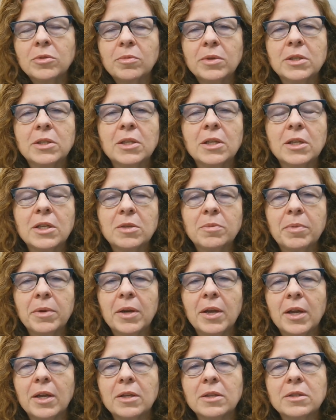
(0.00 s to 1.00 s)
recent
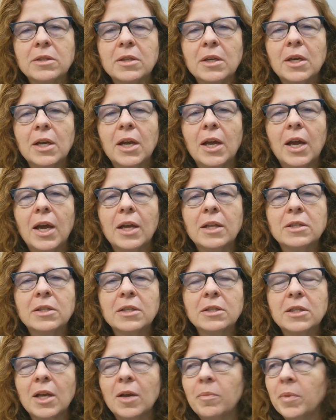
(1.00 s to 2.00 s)
experience. And
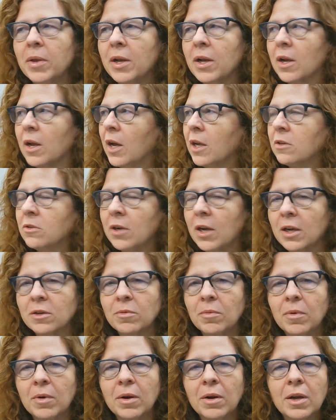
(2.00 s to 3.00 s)
since I've been in
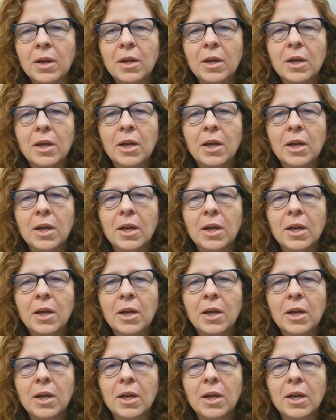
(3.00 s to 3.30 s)
contract work,